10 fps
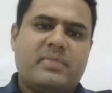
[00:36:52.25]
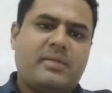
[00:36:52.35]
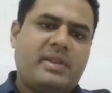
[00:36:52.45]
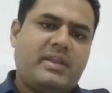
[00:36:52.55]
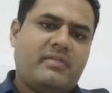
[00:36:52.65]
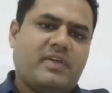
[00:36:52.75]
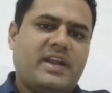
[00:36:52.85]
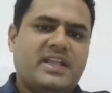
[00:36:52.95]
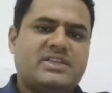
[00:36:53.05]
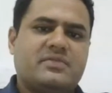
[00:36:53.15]
maybe
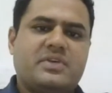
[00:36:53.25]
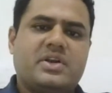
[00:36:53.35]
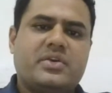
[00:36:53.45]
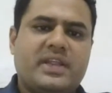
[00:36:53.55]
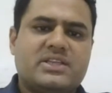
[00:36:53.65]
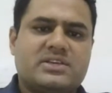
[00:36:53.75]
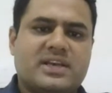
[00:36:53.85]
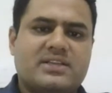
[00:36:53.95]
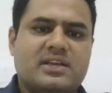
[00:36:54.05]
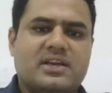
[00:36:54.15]
5 days if you're doing
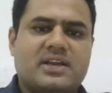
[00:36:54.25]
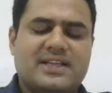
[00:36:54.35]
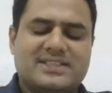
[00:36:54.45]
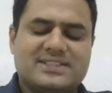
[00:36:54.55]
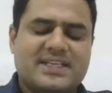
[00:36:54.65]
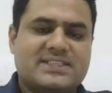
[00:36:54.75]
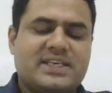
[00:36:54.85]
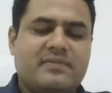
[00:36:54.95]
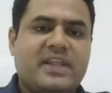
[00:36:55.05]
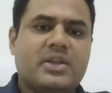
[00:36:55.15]
strength exercise
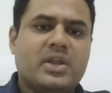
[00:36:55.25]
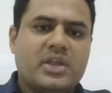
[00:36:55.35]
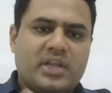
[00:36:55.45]
in a week,